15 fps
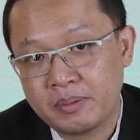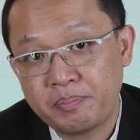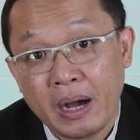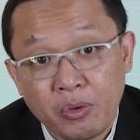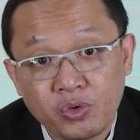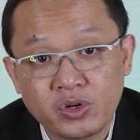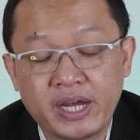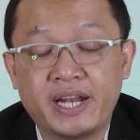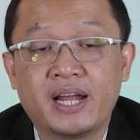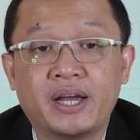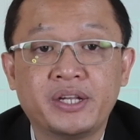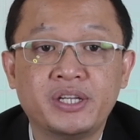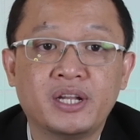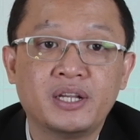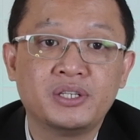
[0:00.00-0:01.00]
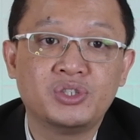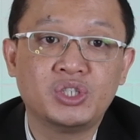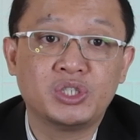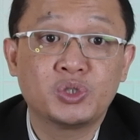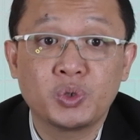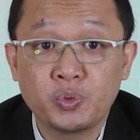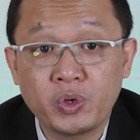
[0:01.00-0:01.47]
power and
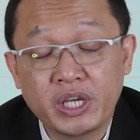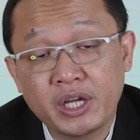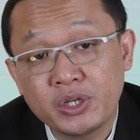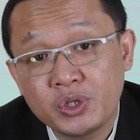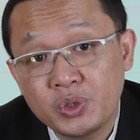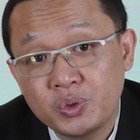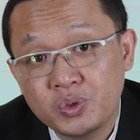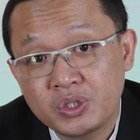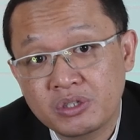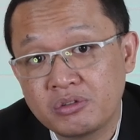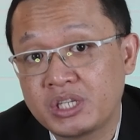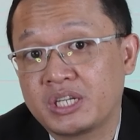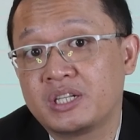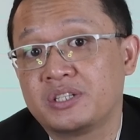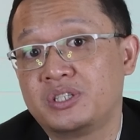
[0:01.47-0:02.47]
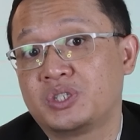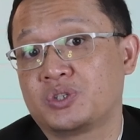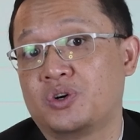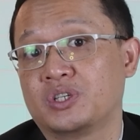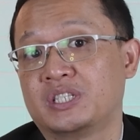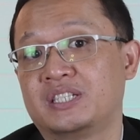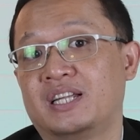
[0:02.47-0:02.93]
ideology. So we can use critical
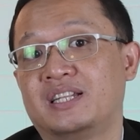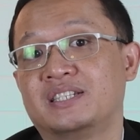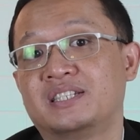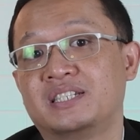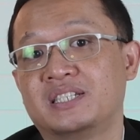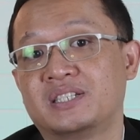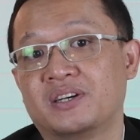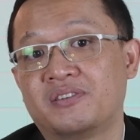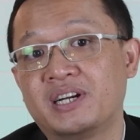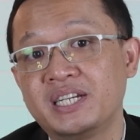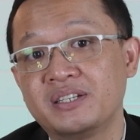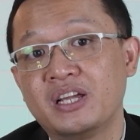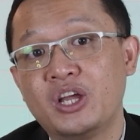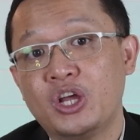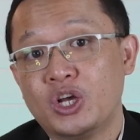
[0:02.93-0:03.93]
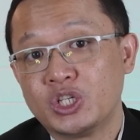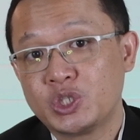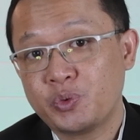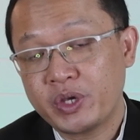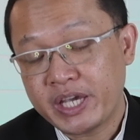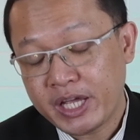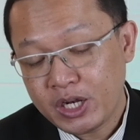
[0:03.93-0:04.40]
discourse analysis, all right?
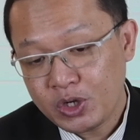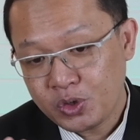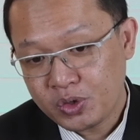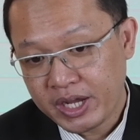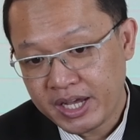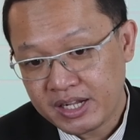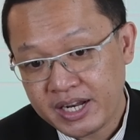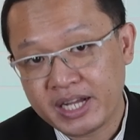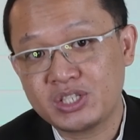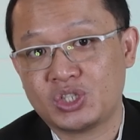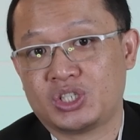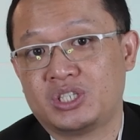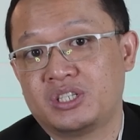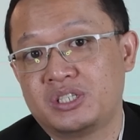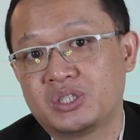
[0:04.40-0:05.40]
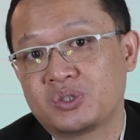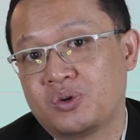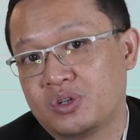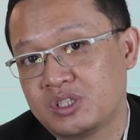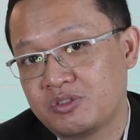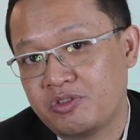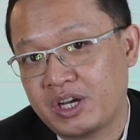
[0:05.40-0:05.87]
So we can look at lecture
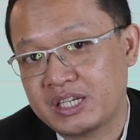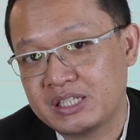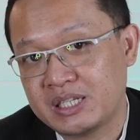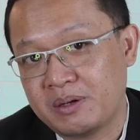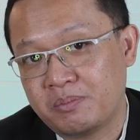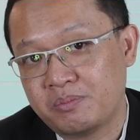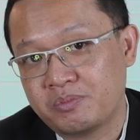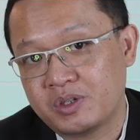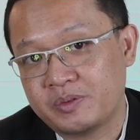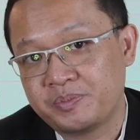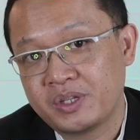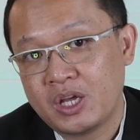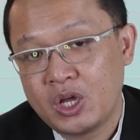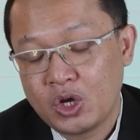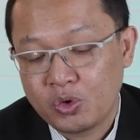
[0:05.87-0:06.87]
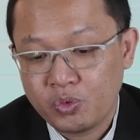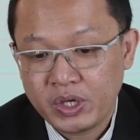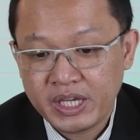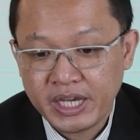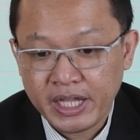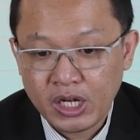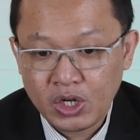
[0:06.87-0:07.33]
discourse, for example.
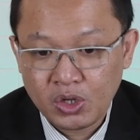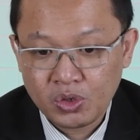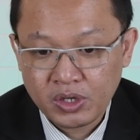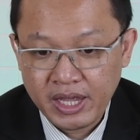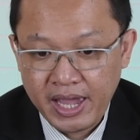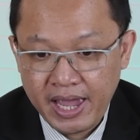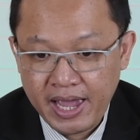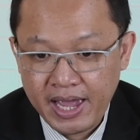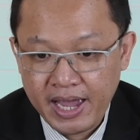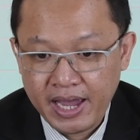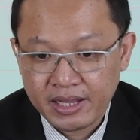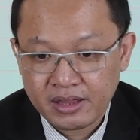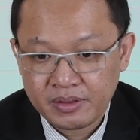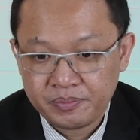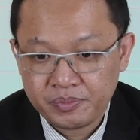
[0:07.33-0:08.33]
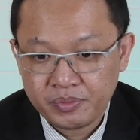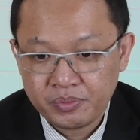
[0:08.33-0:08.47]
We can look at,